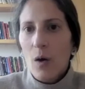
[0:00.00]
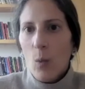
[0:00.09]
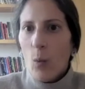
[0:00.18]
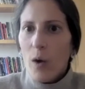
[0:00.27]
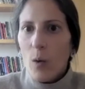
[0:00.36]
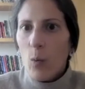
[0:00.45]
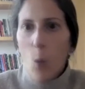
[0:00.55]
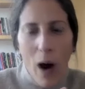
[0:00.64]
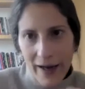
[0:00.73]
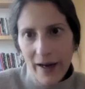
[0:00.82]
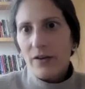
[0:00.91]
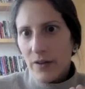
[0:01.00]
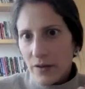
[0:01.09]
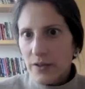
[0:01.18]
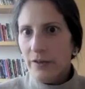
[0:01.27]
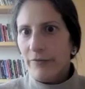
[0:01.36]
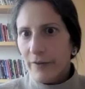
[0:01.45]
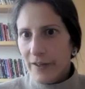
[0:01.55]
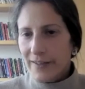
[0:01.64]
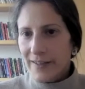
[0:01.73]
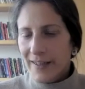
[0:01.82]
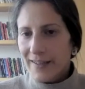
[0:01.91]
well, why are there
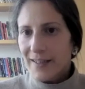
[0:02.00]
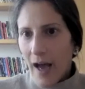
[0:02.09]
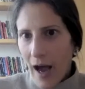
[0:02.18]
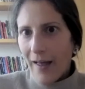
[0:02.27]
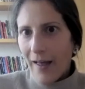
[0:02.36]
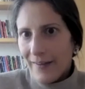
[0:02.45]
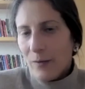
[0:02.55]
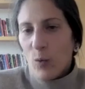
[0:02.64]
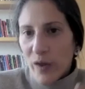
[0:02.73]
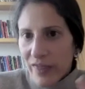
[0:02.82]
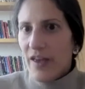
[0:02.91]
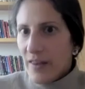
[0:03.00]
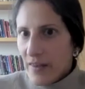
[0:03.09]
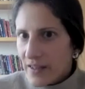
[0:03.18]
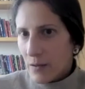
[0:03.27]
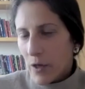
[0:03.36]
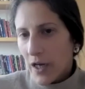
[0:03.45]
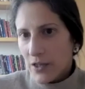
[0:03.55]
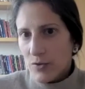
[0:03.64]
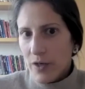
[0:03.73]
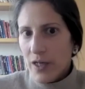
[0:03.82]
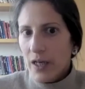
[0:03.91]
differences at, within the same
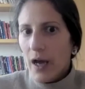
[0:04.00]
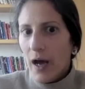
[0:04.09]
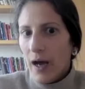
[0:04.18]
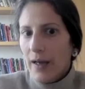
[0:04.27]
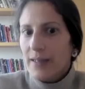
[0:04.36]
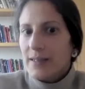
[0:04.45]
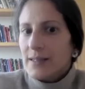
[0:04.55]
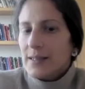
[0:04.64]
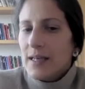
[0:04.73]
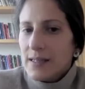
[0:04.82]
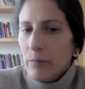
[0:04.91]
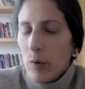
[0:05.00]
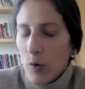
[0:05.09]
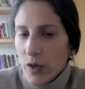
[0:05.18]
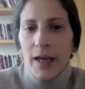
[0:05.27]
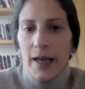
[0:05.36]
country uh, is, is important.